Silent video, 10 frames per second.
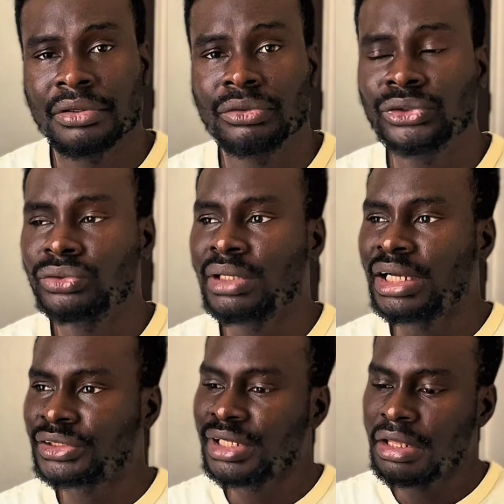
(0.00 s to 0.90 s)
You should
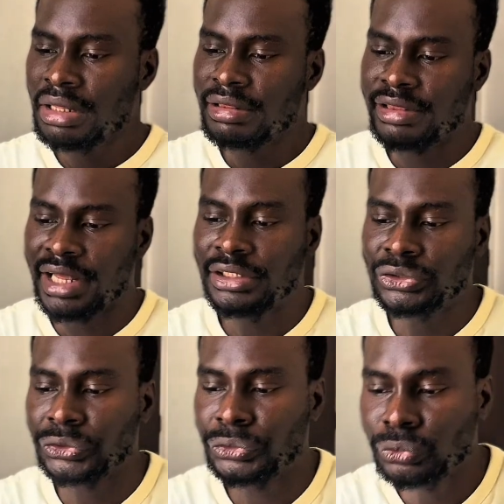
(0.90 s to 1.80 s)
actually learn
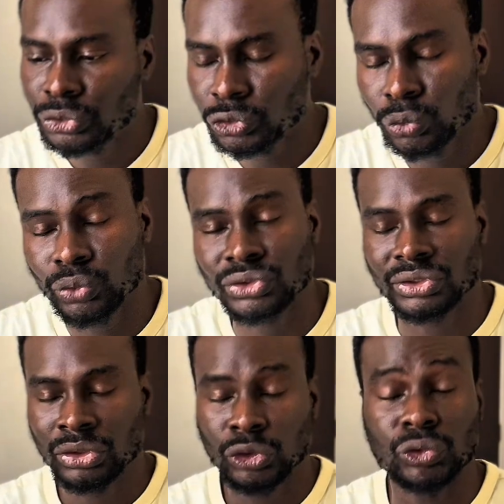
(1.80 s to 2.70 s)
to use
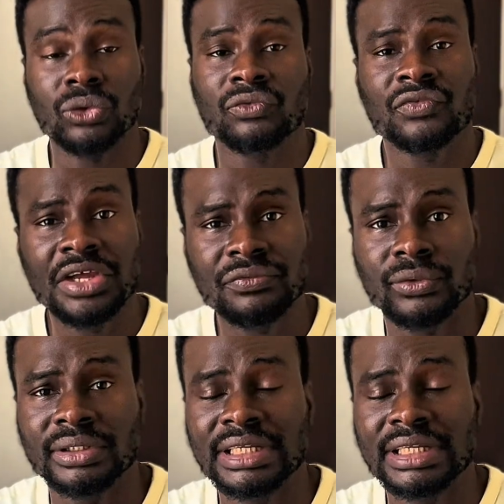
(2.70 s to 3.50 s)
tools to your favor